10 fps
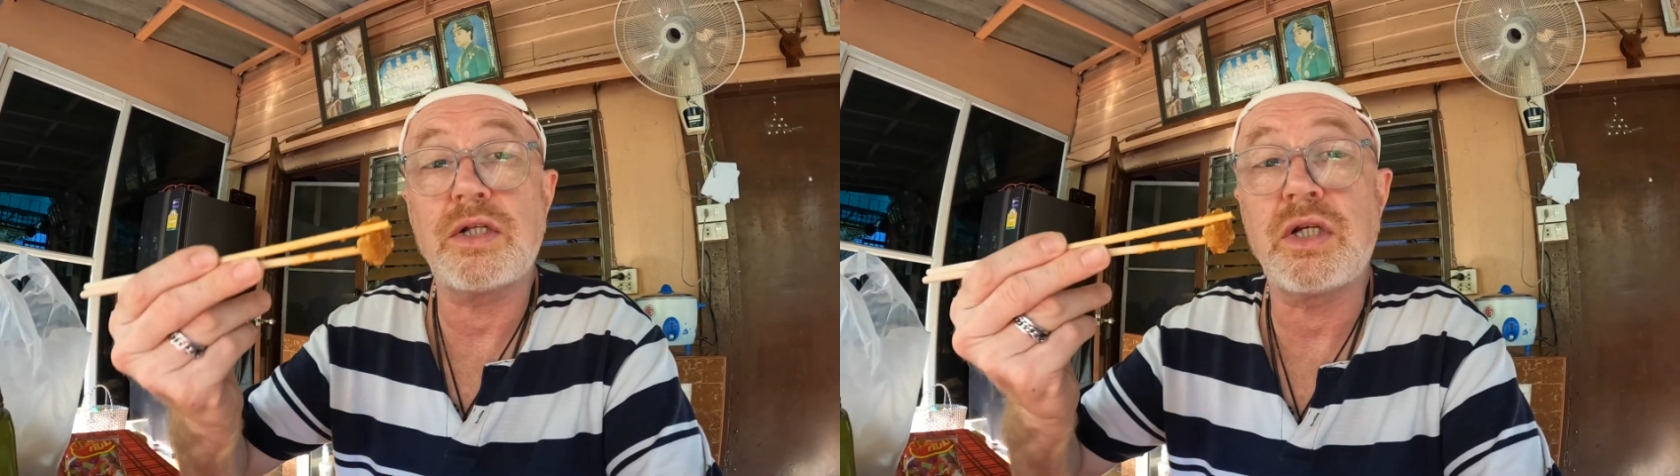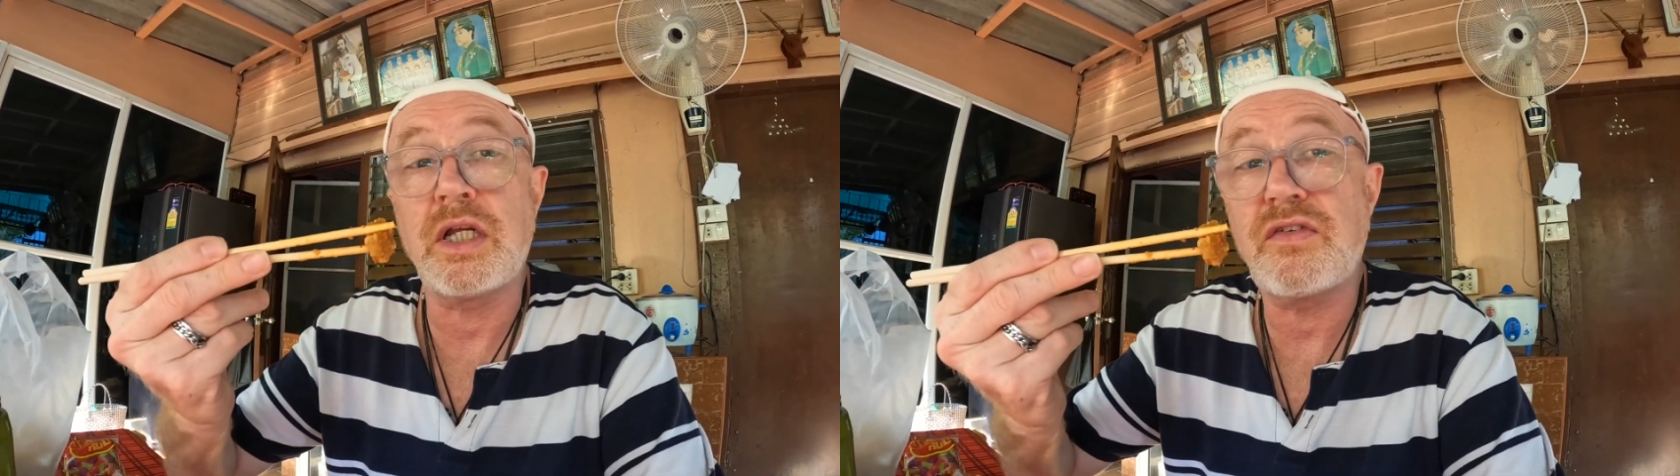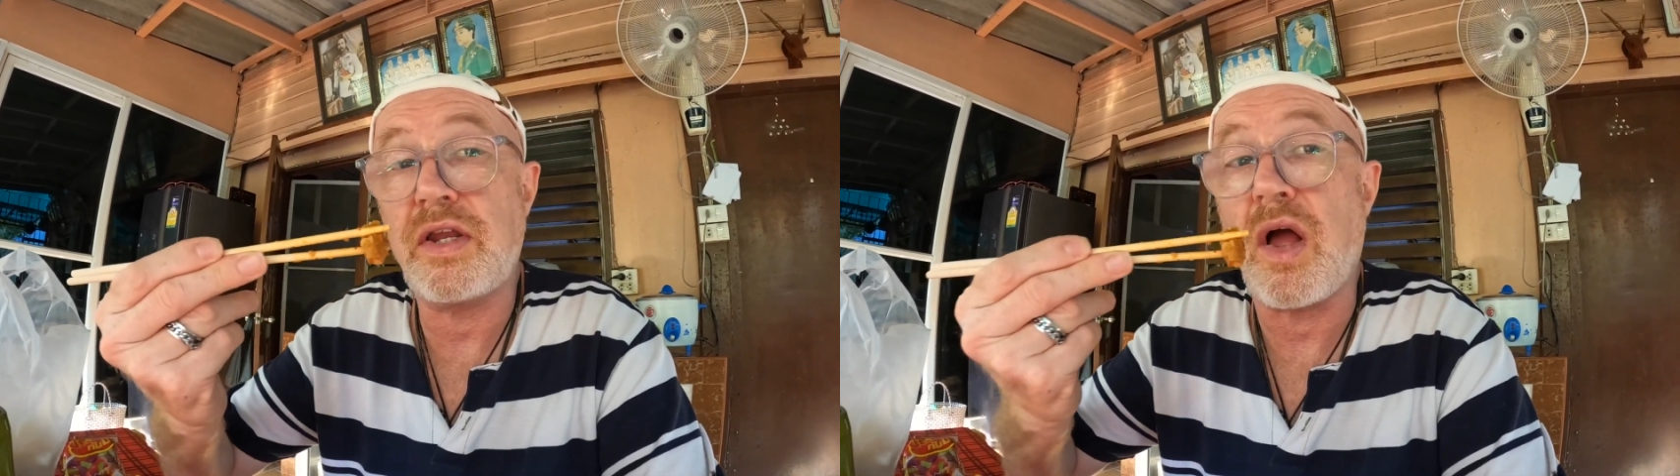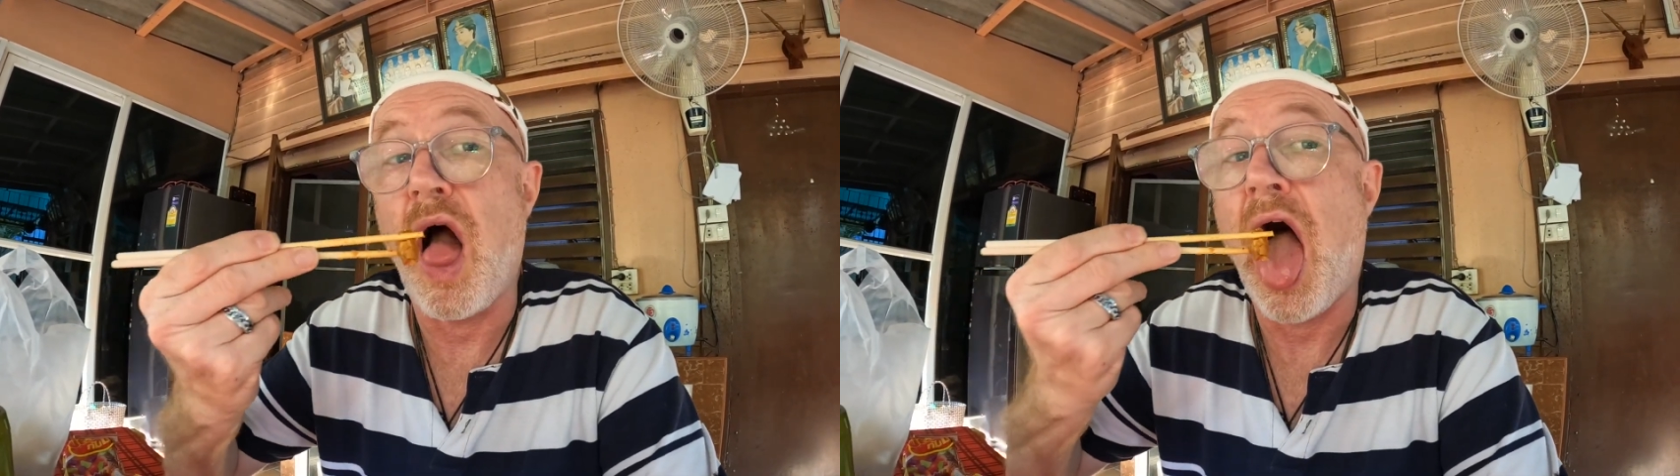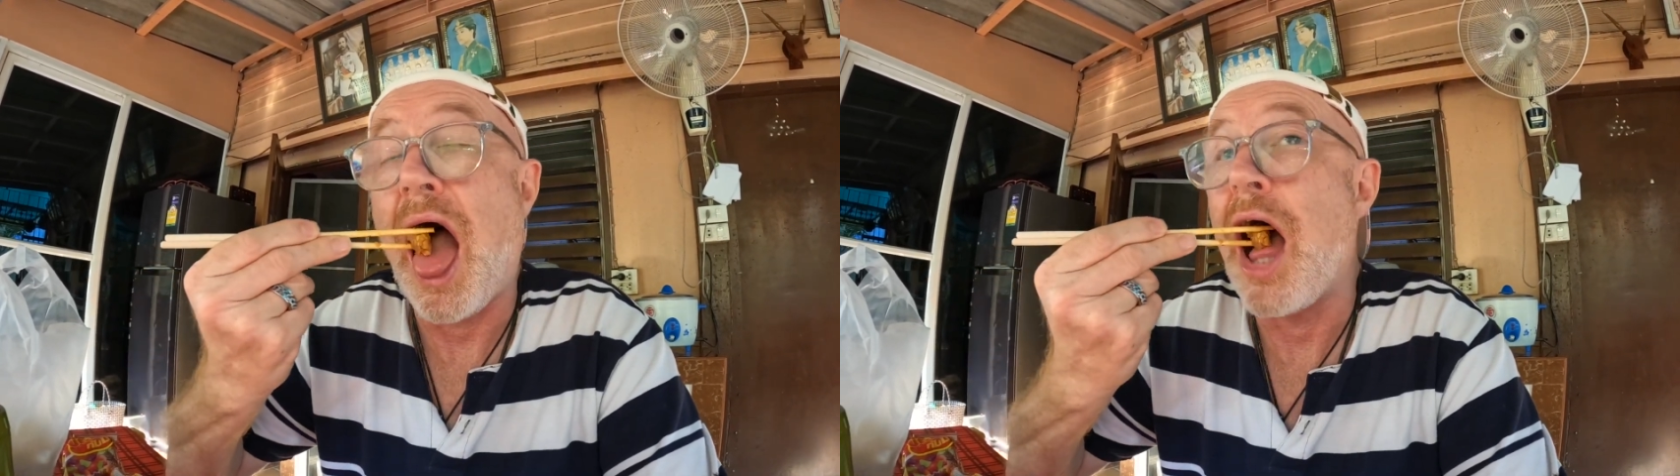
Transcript: watching this video.